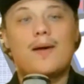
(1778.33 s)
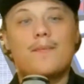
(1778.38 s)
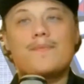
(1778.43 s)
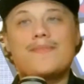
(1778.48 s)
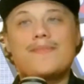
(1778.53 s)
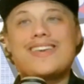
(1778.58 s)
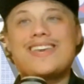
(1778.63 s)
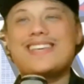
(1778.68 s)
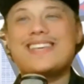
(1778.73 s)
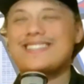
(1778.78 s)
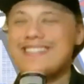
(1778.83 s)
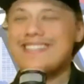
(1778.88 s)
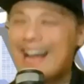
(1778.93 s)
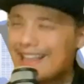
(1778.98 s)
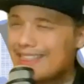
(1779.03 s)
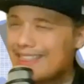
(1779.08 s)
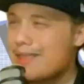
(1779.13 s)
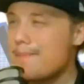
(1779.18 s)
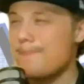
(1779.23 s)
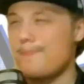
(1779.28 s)
He's
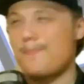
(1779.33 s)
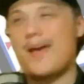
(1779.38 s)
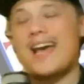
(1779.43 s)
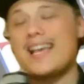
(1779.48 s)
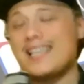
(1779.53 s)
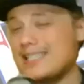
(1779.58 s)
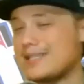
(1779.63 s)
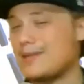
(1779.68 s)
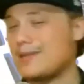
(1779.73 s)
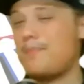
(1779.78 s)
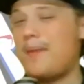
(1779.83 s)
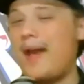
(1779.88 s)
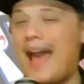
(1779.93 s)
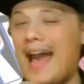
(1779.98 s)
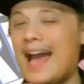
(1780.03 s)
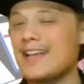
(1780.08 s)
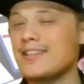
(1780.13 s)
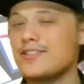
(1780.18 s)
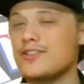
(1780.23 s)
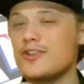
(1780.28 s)
not the best
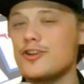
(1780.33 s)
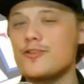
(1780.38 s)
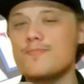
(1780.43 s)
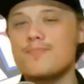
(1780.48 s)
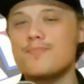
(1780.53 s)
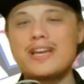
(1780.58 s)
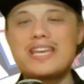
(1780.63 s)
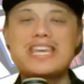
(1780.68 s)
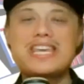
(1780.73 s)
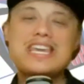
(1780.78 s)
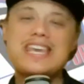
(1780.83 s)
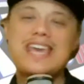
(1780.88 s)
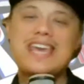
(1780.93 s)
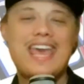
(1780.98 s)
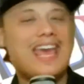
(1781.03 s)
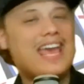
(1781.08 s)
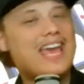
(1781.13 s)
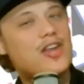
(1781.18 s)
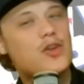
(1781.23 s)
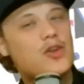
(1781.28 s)
passer, but he
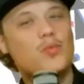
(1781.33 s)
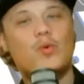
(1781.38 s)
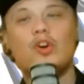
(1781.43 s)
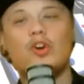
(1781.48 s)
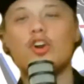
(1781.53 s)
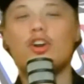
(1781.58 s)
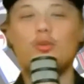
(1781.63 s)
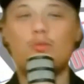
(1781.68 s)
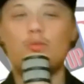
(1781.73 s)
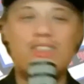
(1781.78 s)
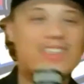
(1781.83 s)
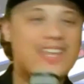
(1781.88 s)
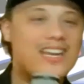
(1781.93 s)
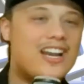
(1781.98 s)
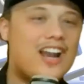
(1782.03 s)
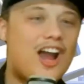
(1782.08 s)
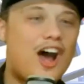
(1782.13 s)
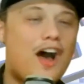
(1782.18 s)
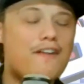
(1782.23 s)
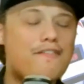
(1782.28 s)
can work within
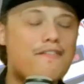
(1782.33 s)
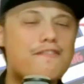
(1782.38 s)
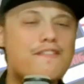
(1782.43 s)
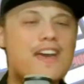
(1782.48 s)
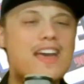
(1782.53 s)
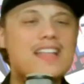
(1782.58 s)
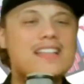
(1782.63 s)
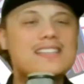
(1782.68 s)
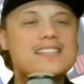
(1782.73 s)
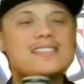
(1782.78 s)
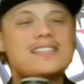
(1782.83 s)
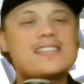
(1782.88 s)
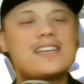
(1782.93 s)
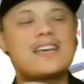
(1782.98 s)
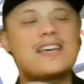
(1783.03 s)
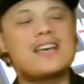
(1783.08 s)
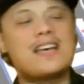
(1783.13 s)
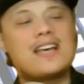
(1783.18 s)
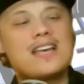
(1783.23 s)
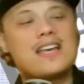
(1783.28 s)
an offense.
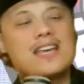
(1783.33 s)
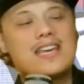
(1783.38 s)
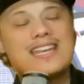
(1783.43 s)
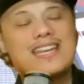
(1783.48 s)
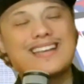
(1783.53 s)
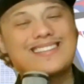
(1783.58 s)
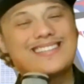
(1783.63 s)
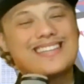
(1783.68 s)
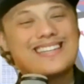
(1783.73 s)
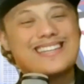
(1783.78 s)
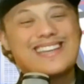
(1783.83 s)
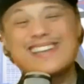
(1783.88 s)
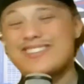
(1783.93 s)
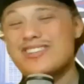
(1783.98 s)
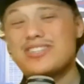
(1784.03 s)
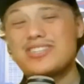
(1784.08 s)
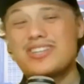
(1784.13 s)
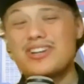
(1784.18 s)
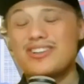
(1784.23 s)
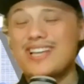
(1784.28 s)
He doesn't
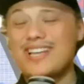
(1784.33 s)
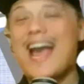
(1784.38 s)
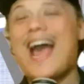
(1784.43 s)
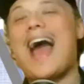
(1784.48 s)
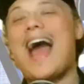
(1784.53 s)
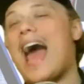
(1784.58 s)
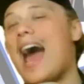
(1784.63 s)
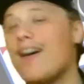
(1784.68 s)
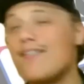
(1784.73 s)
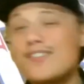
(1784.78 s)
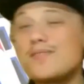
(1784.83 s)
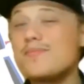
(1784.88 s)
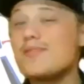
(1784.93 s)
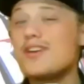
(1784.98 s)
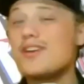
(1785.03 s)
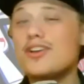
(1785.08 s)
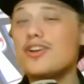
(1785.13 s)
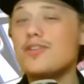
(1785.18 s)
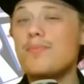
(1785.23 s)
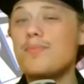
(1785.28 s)
necessarily have to be
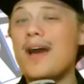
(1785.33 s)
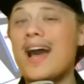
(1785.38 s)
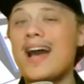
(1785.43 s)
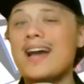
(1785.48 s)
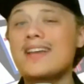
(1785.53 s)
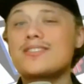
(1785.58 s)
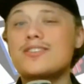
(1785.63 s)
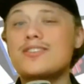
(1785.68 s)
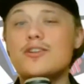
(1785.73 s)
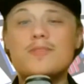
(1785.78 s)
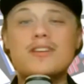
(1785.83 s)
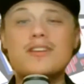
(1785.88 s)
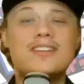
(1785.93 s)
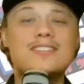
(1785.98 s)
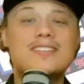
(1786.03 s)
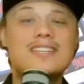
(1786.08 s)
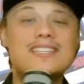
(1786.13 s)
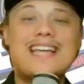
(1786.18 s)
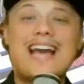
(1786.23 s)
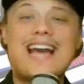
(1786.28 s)
a good passer
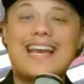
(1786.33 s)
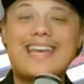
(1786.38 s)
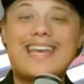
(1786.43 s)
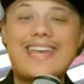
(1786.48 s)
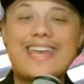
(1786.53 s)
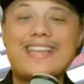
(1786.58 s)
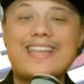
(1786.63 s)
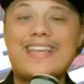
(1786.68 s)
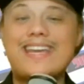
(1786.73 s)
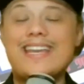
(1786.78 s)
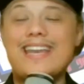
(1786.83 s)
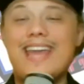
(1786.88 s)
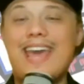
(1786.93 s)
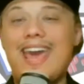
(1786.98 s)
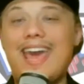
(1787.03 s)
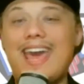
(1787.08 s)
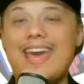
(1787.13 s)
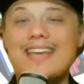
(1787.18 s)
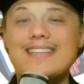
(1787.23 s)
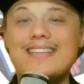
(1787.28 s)
because he's got Killian
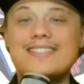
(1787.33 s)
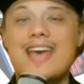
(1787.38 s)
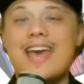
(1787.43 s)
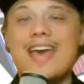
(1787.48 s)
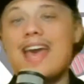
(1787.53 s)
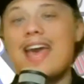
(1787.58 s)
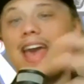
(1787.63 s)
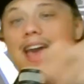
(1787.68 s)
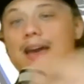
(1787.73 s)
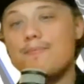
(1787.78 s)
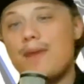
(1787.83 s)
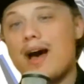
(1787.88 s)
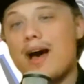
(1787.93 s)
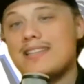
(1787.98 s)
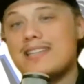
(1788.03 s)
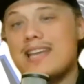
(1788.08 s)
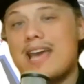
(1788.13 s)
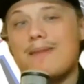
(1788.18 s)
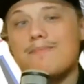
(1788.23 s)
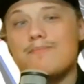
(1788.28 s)
Hayes and
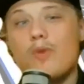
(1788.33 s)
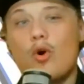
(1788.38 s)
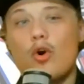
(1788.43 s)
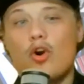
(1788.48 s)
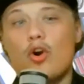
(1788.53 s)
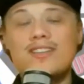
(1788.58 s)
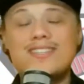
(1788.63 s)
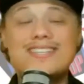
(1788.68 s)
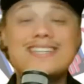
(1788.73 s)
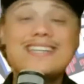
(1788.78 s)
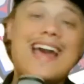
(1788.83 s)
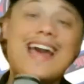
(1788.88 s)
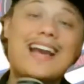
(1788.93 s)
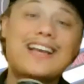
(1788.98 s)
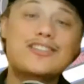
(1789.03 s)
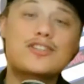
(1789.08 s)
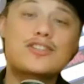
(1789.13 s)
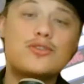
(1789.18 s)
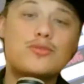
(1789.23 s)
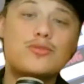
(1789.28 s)
Monte Morris
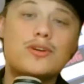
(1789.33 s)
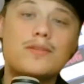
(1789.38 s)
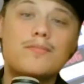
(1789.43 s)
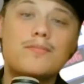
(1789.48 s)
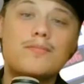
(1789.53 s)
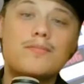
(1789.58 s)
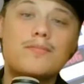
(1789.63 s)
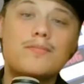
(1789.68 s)
next to him and